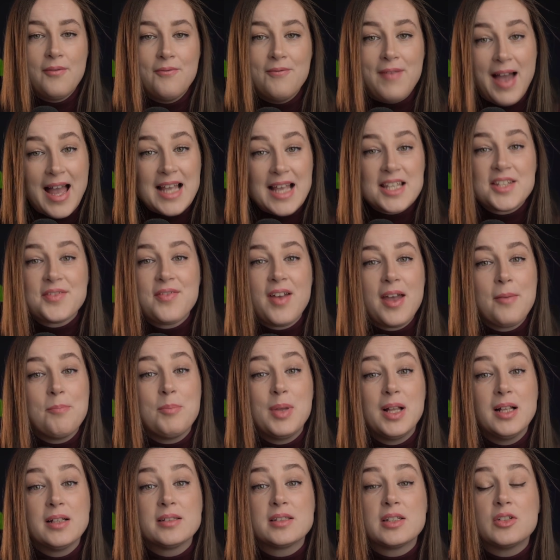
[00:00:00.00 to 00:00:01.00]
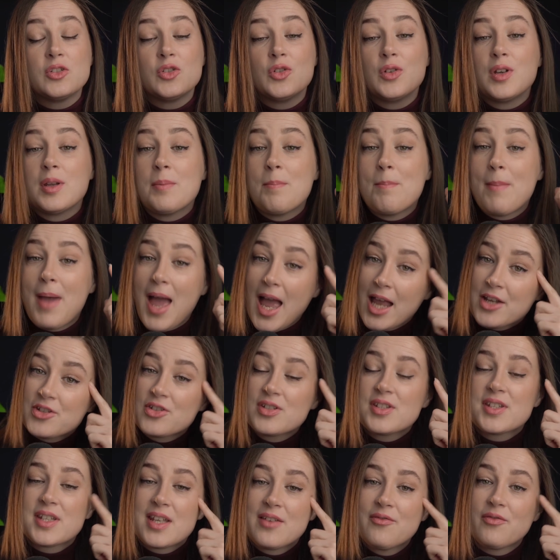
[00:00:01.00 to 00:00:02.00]
That's the ability to imagine
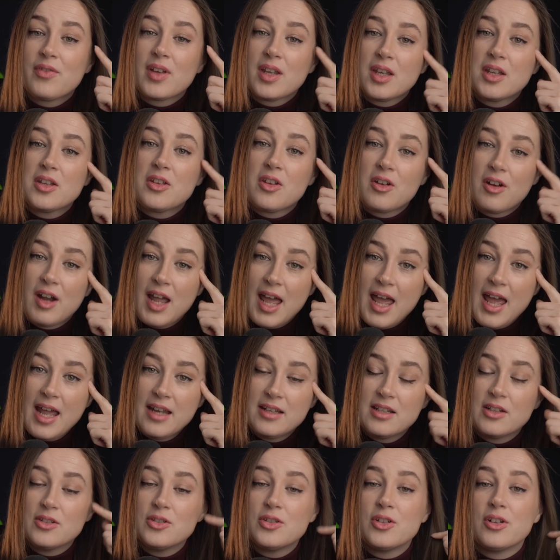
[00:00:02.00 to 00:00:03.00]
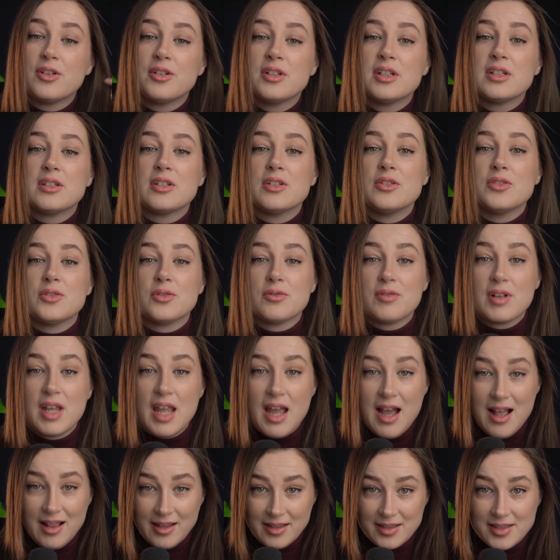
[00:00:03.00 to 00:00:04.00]
something in your head and turn it into
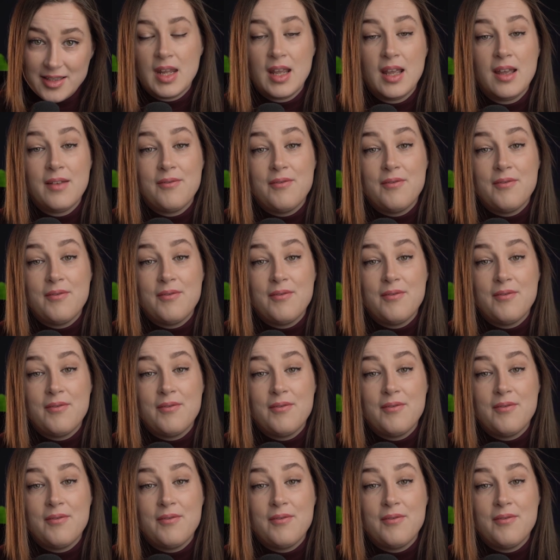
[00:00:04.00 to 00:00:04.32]
reality.